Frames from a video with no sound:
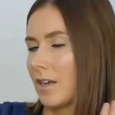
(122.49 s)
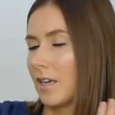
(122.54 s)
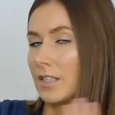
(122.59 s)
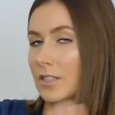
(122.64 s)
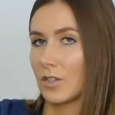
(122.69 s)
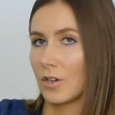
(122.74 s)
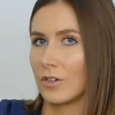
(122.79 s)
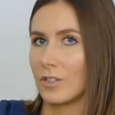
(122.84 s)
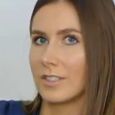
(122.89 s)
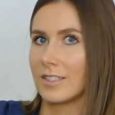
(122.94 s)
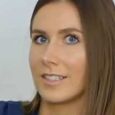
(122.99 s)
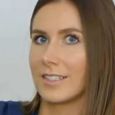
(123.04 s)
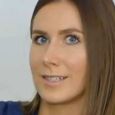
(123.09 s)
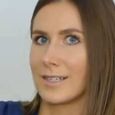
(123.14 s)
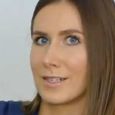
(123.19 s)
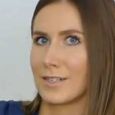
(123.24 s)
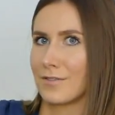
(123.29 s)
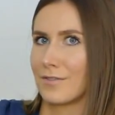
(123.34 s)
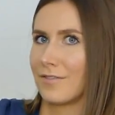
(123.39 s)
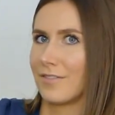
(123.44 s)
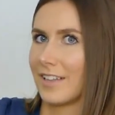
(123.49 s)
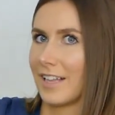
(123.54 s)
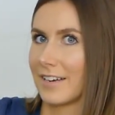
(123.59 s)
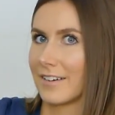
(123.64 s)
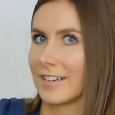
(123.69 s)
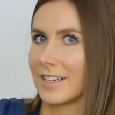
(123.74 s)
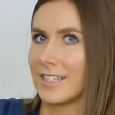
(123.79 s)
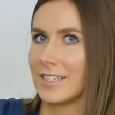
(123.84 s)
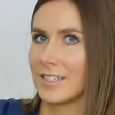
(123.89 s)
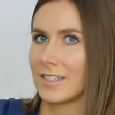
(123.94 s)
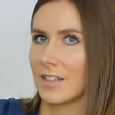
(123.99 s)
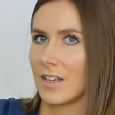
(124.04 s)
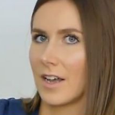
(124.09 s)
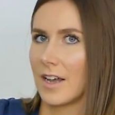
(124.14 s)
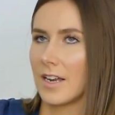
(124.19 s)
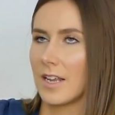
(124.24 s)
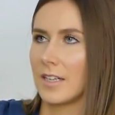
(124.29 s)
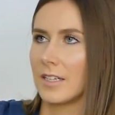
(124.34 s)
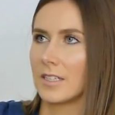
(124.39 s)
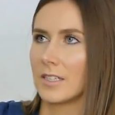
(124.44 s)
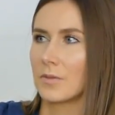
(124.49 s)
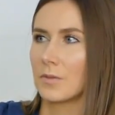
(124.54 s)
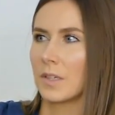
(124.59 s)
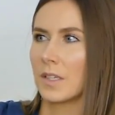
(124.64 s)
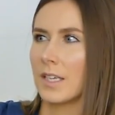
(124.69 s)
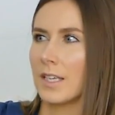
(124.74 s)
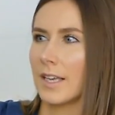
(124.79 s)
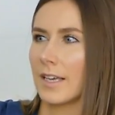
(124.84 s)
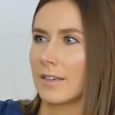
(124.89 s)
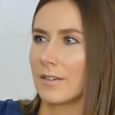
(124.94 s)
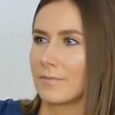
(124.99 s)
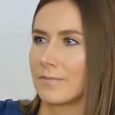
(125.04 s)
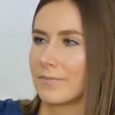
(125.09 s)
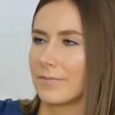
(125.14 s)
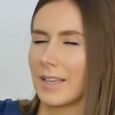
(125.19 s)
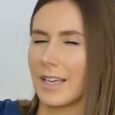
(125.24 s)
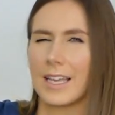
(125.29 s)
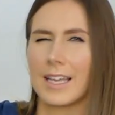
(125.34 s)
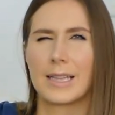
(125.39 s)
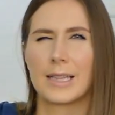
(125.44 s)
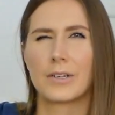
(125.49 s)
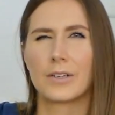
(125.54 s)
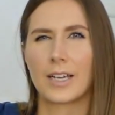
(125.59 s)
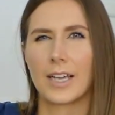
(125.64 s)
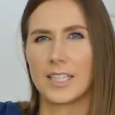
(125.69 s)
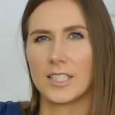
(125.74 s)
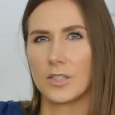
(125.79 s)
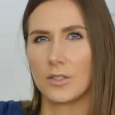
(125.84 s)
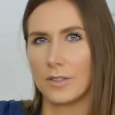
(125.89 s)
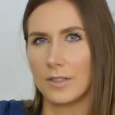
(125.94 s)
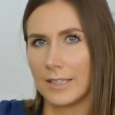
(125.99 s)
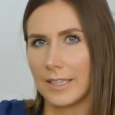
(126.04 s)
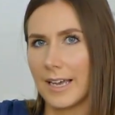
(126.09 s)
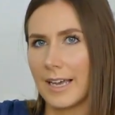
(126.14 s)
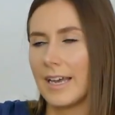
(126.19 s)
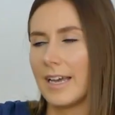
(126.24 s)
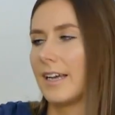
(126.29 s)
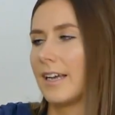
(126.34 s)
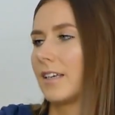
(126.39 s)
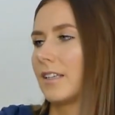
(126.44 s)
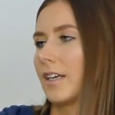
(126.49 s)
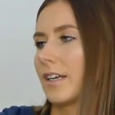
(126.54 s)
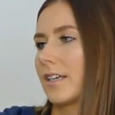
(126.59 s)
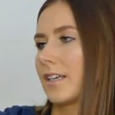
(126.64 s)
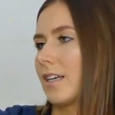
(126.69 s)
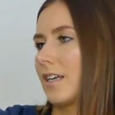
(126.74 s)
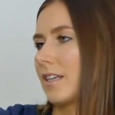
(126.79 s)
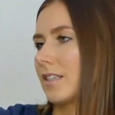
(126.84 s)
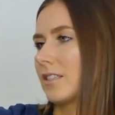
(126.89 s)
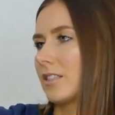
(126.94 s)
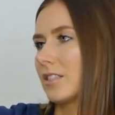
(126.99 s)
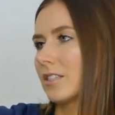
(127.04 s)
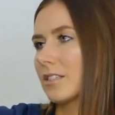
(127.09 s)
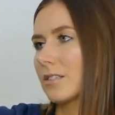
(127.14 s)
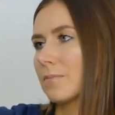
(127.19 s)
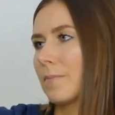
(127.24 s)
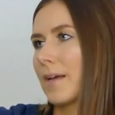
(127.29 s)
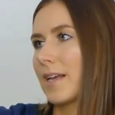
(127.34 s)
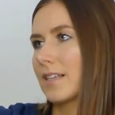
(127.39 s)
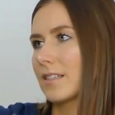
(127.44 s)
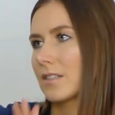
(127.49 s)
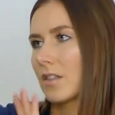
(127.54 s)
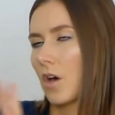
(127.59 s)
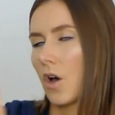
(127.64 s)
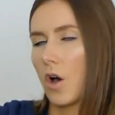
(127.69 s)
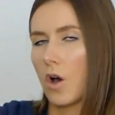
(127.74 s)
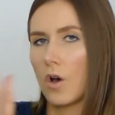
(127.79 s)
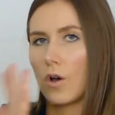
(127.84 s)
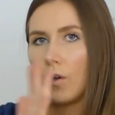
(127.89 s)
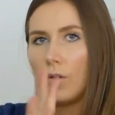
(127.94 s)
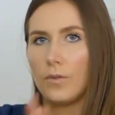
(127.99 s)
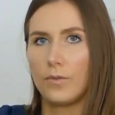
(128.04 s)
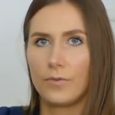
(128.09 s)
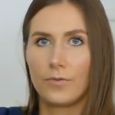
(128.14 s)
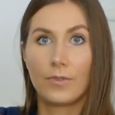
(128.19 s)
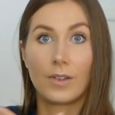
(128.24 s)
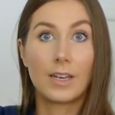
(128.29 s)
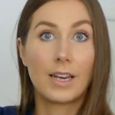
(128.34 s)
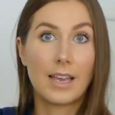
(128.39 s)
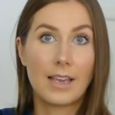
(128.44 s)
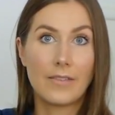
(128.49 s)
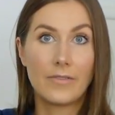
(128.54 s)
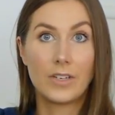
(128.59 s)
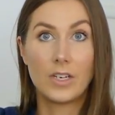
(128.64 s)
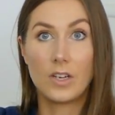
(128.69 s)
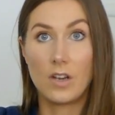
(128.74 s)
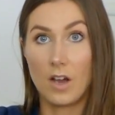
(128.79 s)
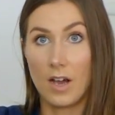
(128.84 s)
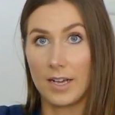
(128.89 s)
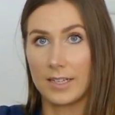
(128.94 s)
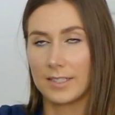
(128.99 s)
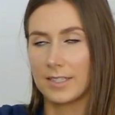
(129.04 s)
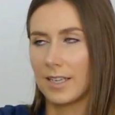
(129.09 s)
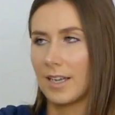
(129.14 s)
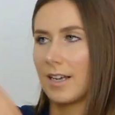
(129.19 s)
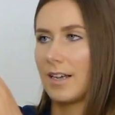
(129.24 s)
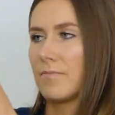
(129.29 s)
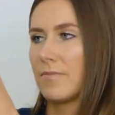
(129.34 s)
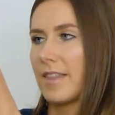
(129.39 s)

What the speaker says: It's honestly such a flattering design. It just really like elongates your leg, like it just makes the whole fit even nicer.